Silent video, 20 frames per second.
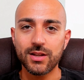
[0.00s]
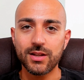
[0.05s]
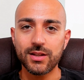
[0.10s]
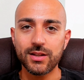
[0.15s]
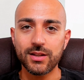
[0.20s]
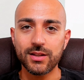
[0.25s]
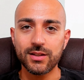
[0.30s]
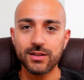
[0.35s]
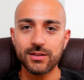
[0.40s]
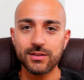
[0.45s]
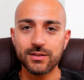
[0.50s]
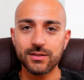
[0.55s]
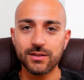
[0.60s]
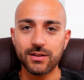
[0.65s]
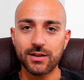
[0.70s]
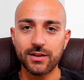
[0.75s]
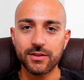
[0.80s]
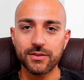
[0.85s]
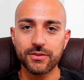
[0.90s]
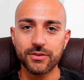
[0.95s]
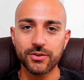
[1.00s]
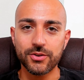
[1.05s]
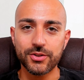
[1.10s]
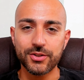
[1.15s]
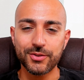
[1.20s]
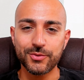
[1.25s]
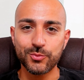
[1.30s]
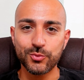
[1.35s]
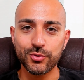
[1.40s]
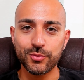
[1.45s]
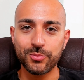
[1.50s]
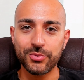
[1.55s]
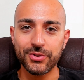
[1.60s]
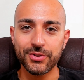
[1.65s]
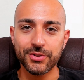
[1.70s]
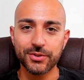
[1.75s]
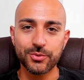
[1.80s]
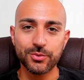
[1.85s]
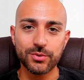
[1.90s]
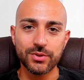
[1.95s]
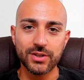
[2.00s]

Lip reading: and I thought it would be a good